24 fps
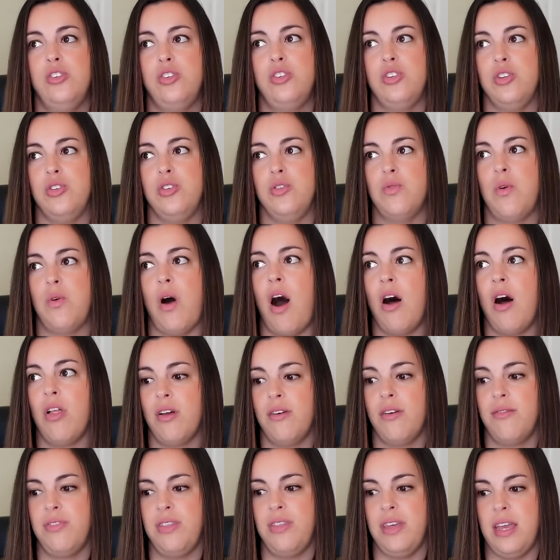to all
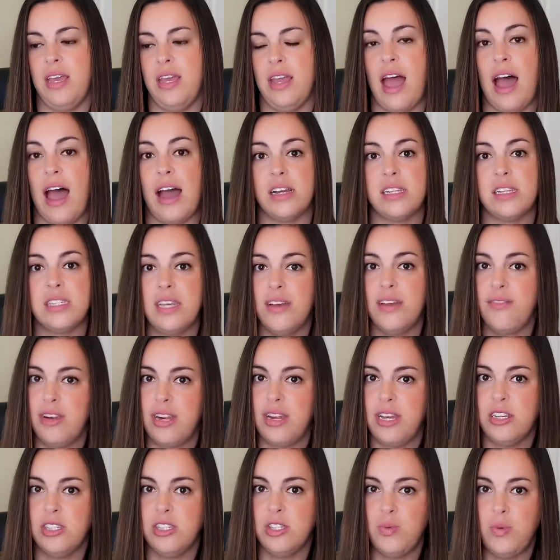of the
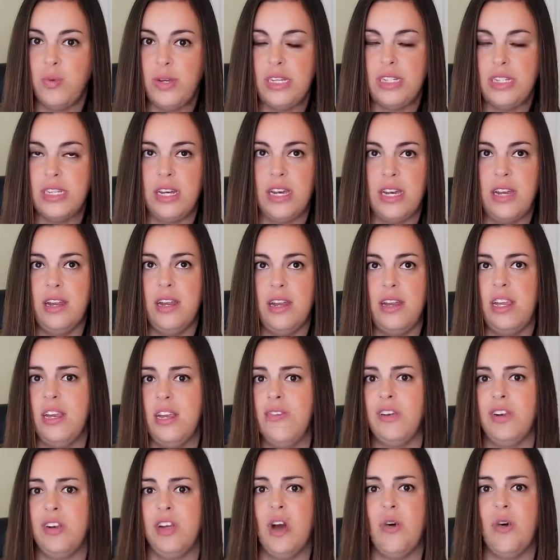activities we did,
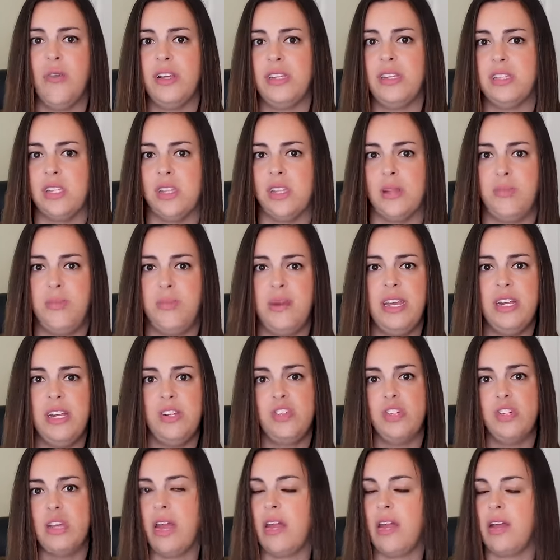even going to the
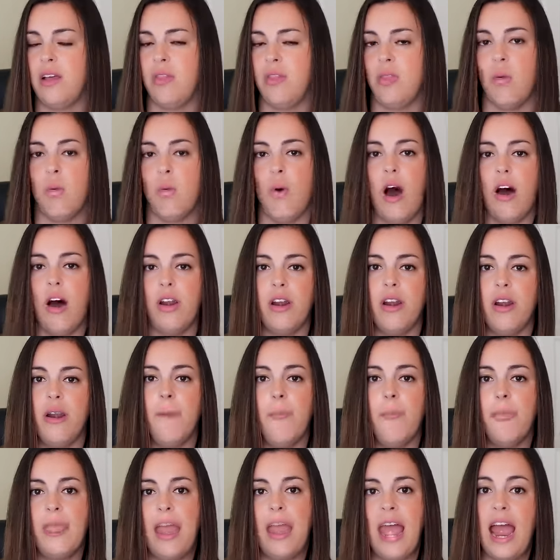beach, getting in the
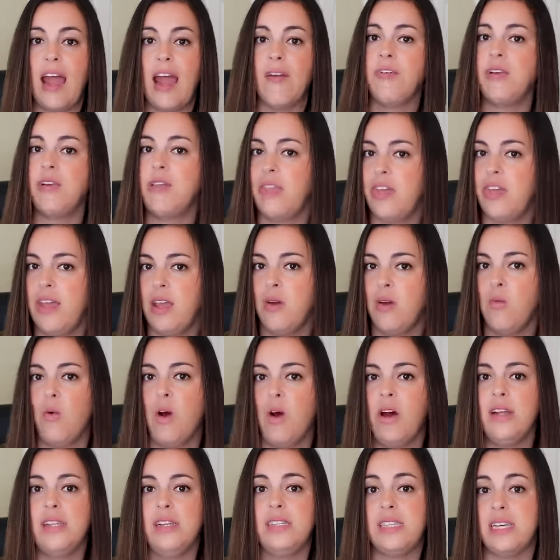water, everything
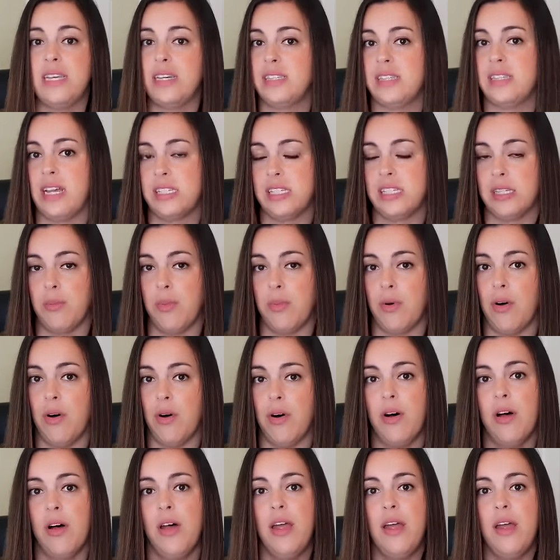was
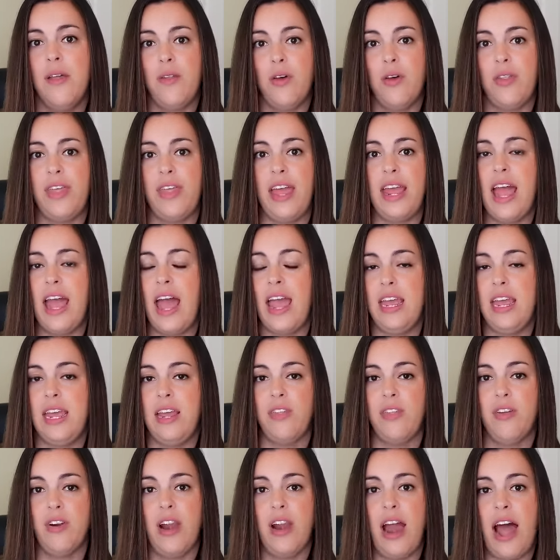accessible. They
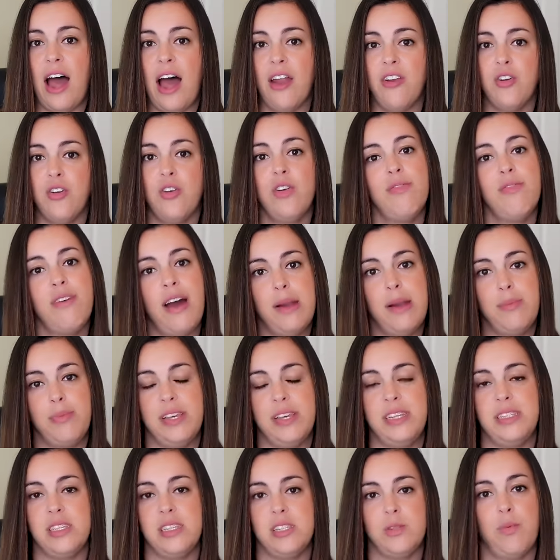either had notified
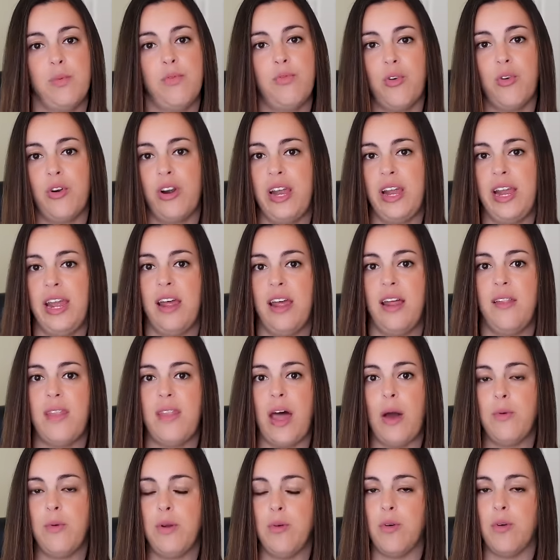places beforehand
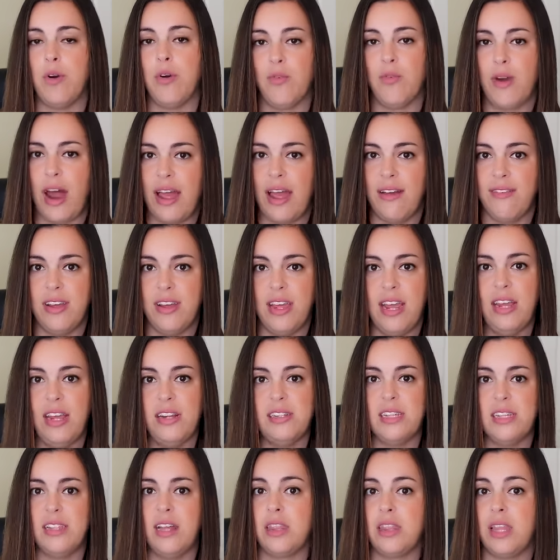that we were arriving
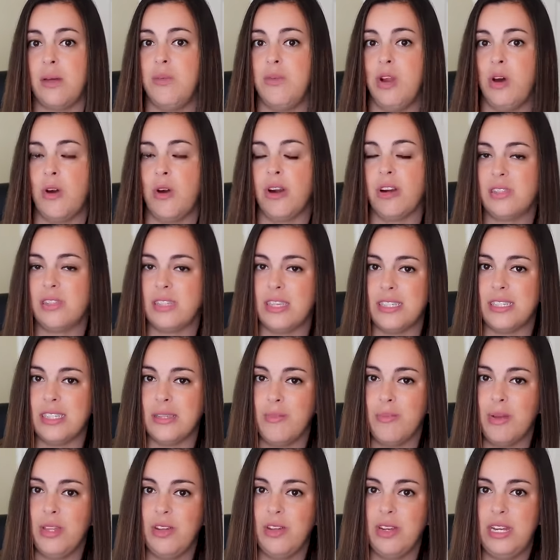to let them know our
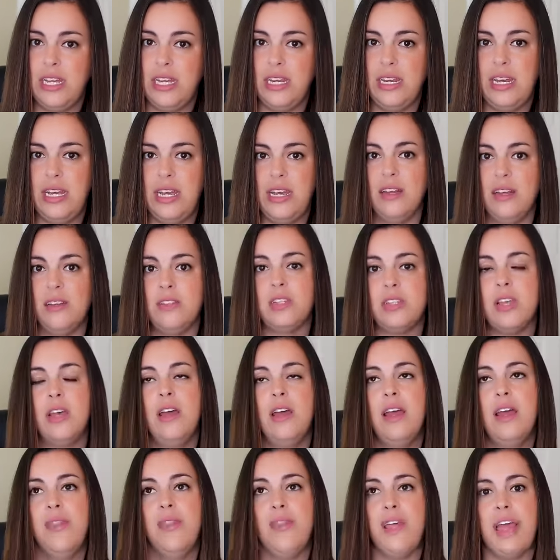accessibility needs.
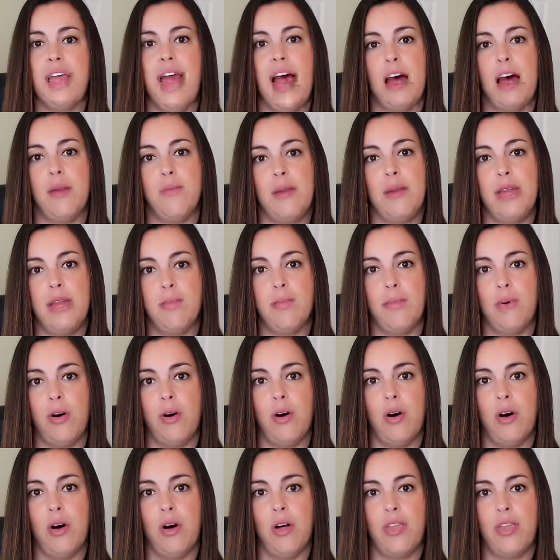They had
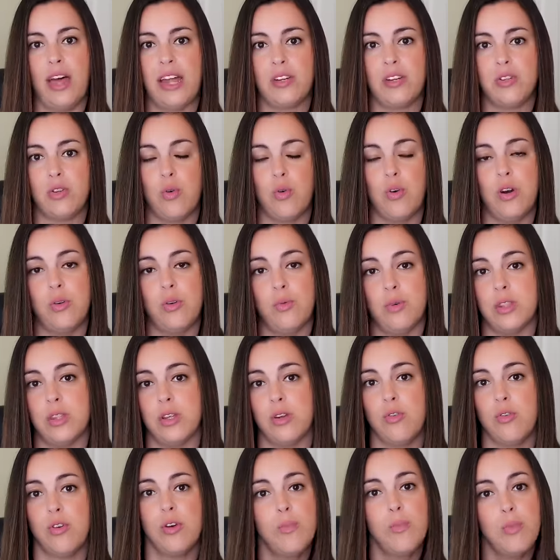people that toured with the
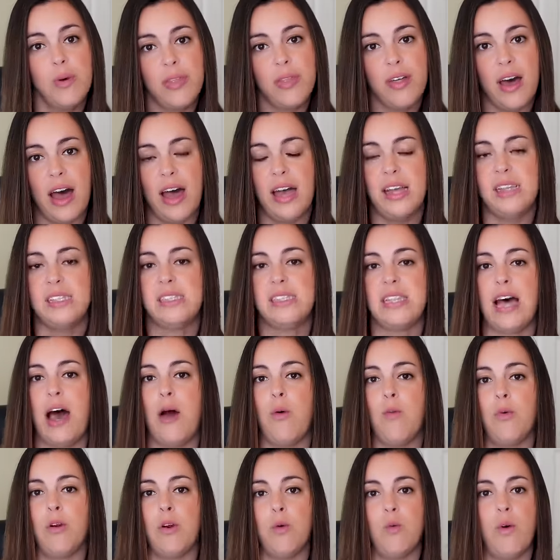group with us
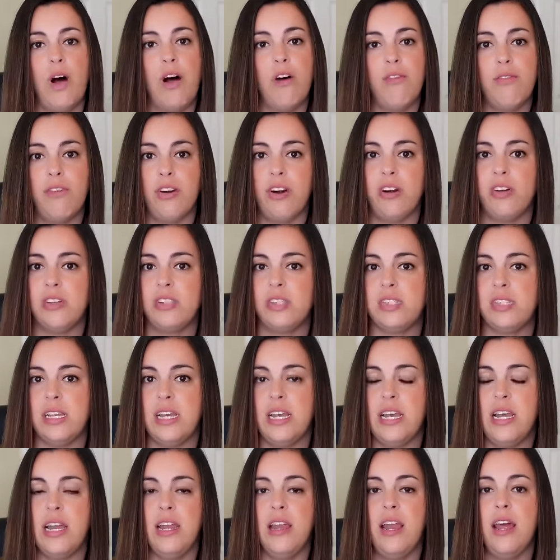that were well-versed
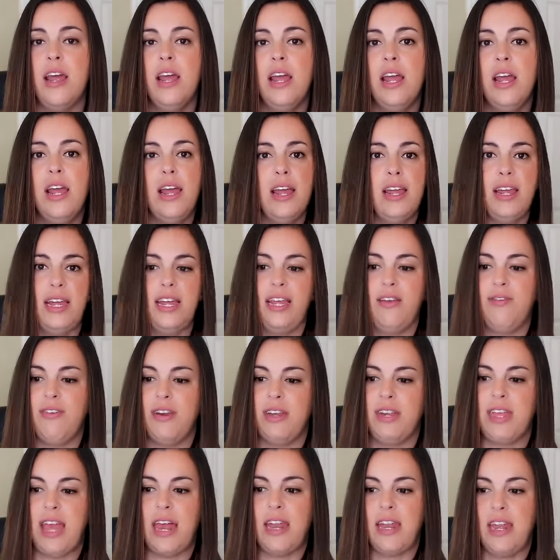in
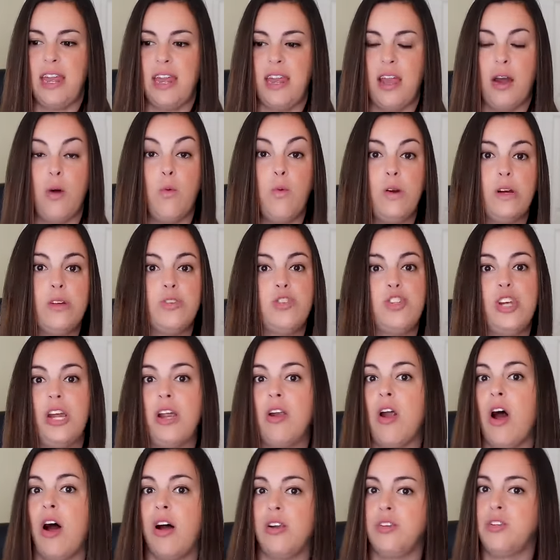even getting a
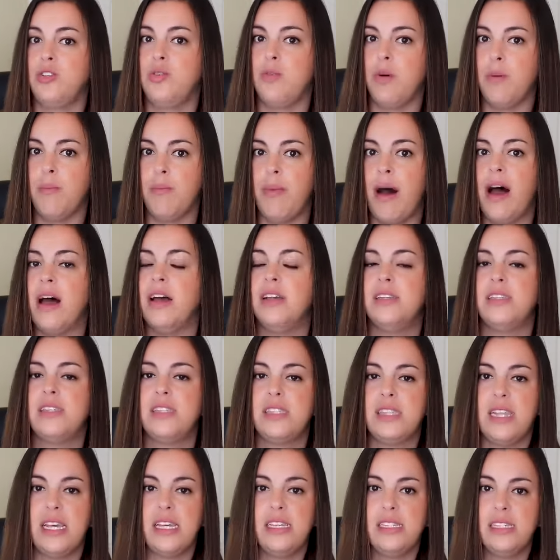wheelchair onto a bus,
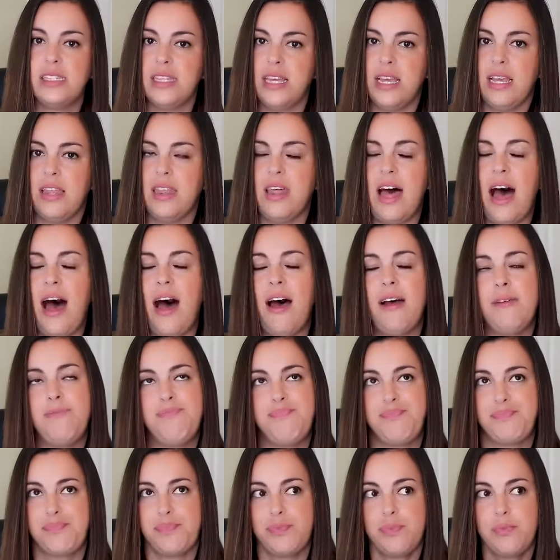things like that.
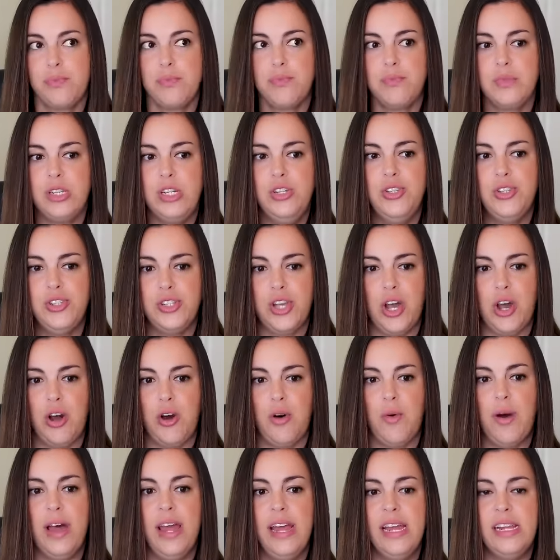
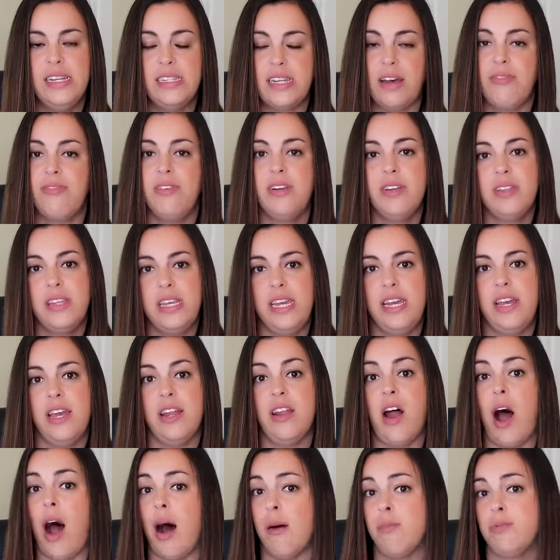So definitely
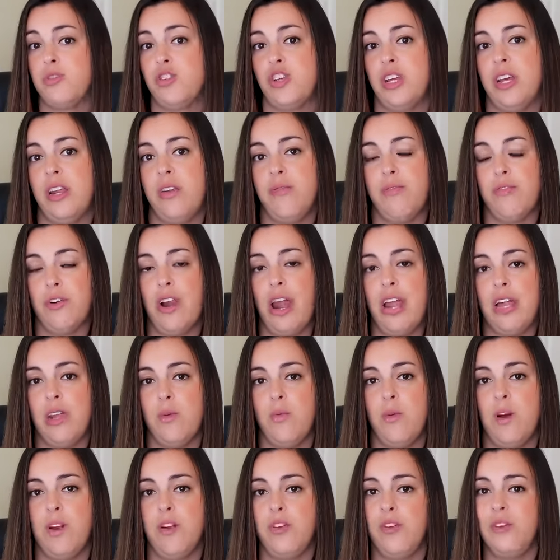an option for
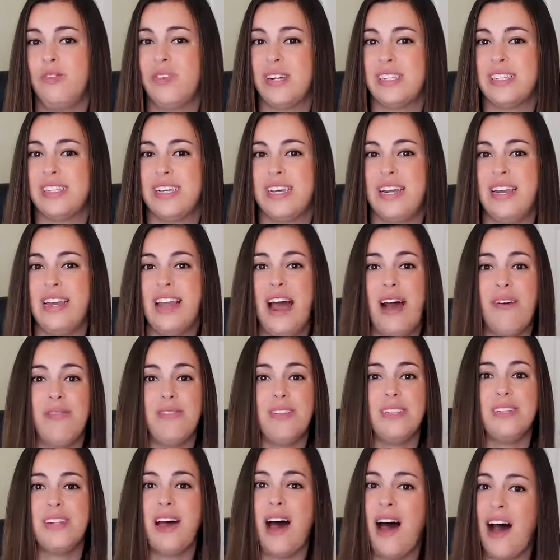anyone who doesn't have
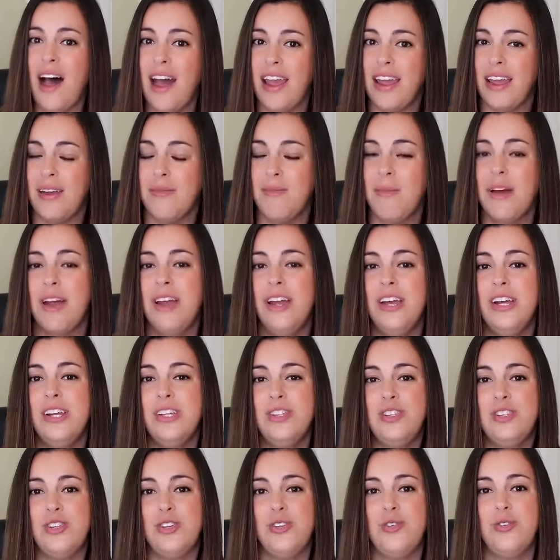the time
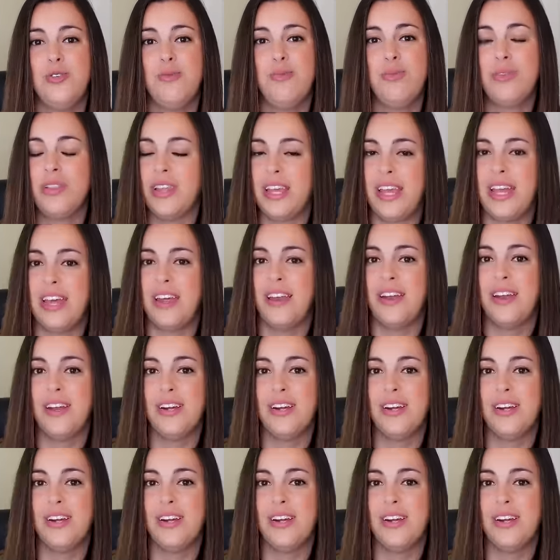to plan